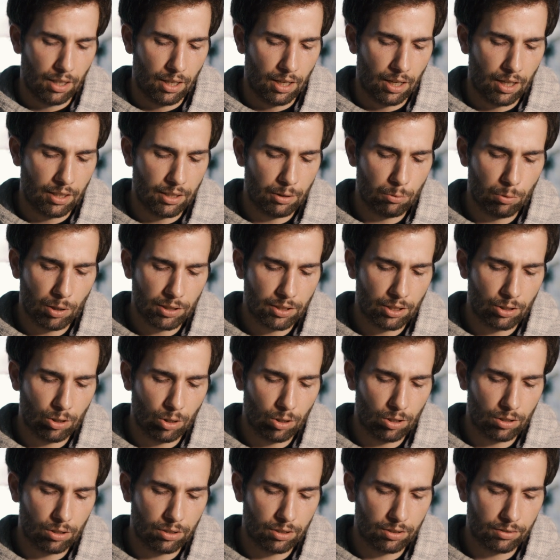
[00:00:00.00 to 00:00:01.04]
And it wasn't
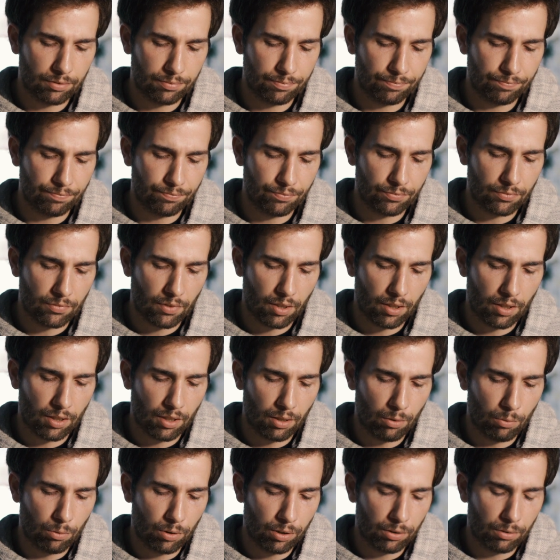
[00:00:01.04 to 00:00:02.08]
old.
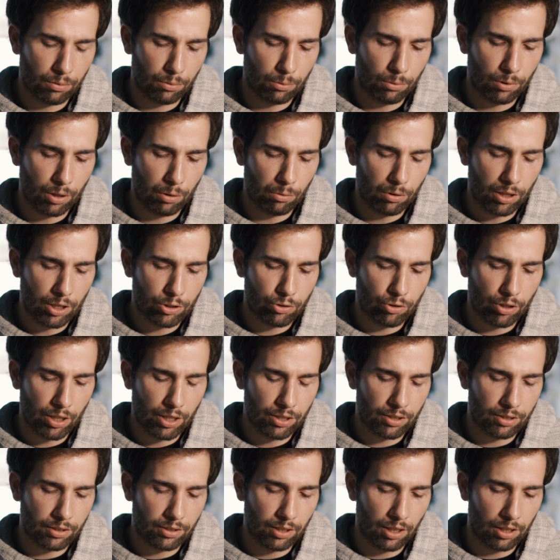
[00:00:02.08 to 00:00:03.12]
What I want to try
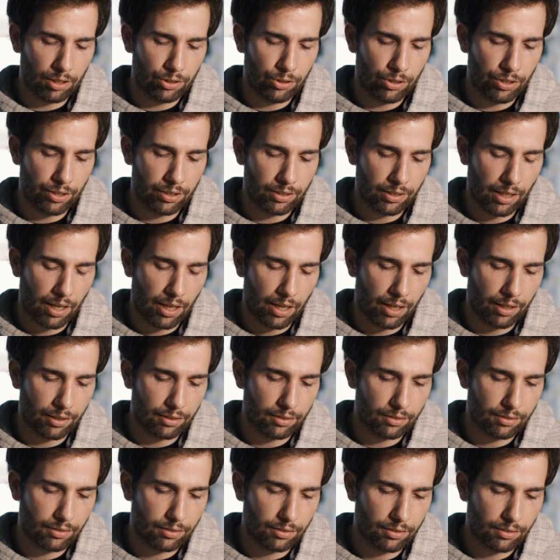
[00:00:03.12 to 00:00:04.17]
to tell you is
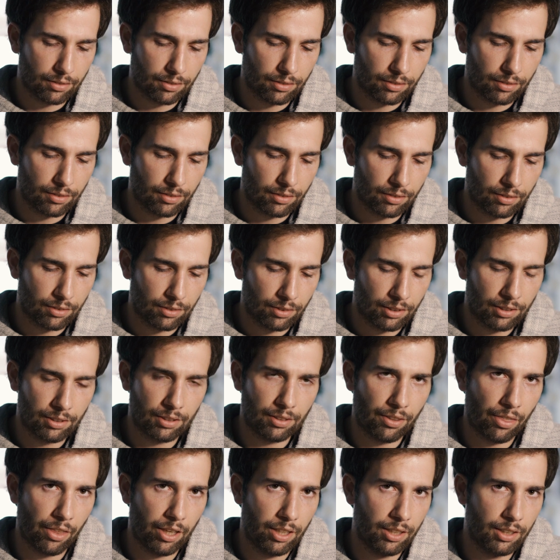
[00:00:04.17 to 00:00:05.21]
that
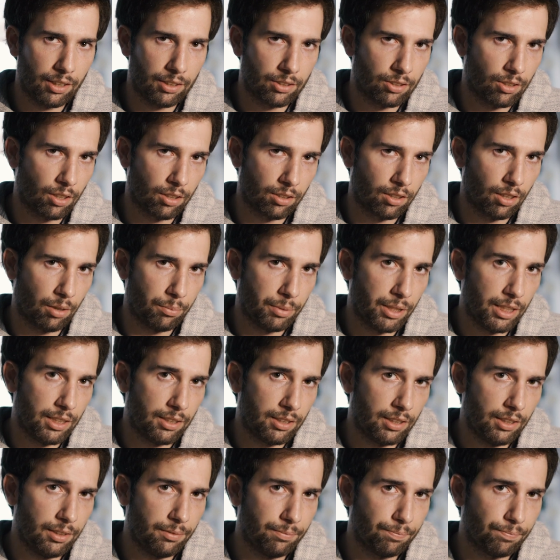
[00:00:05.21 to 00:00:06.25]
this thing is not going to be
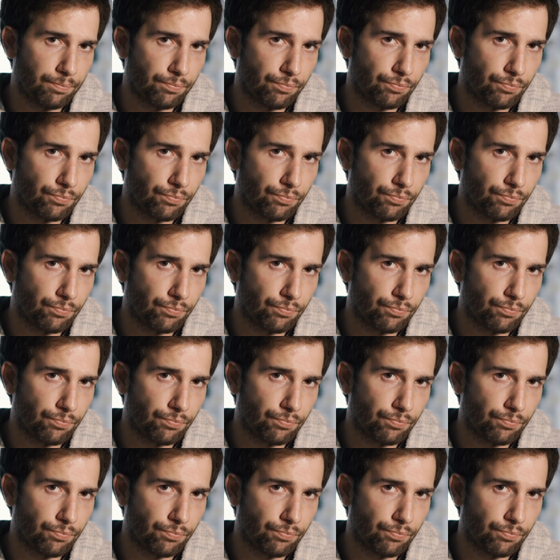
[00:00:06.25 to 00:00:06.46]
easy.